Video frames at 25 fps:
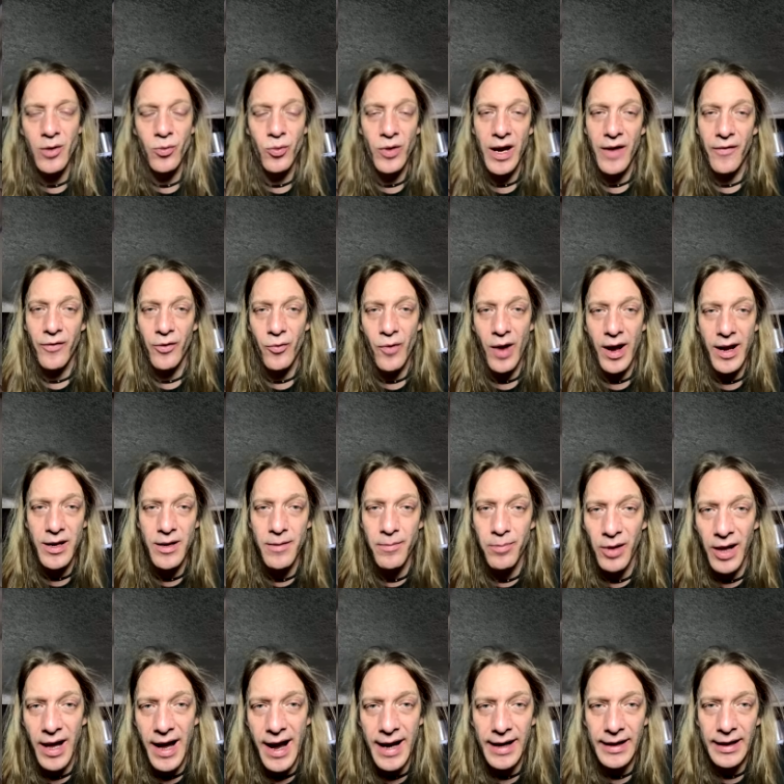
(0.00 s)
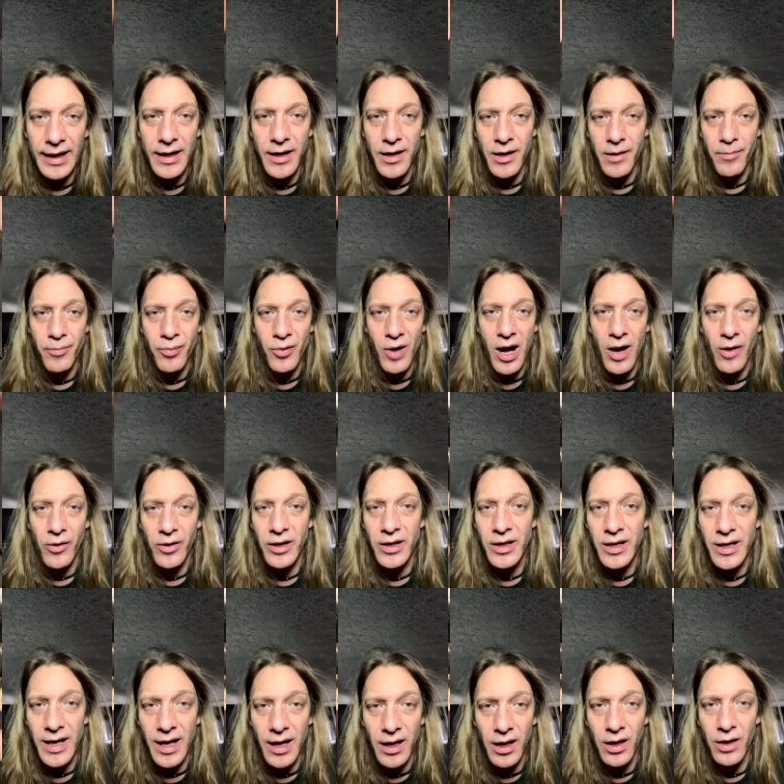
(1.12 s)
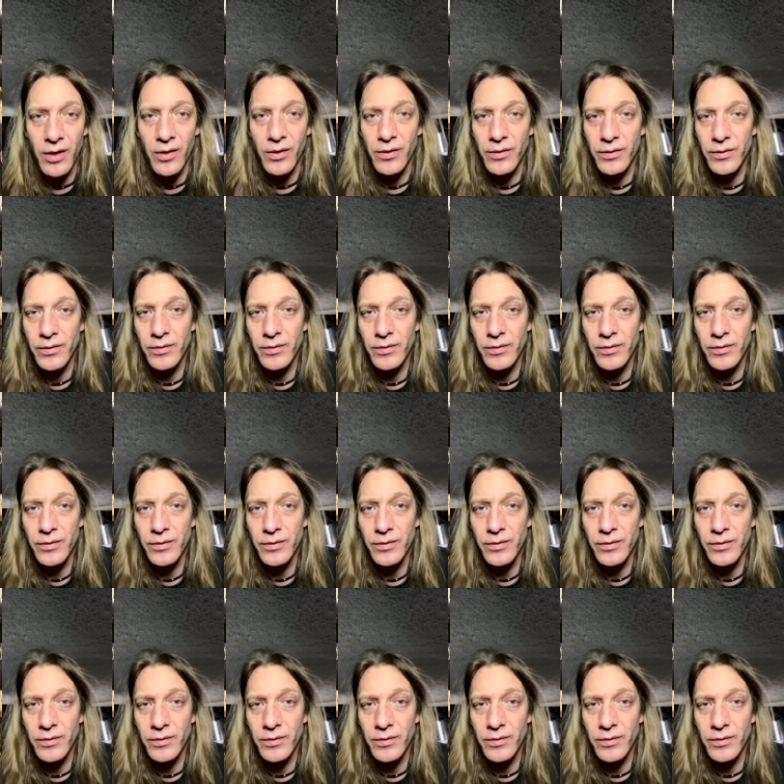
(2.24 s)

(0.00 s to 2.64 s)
we have a red and a black and a brown and a yellow.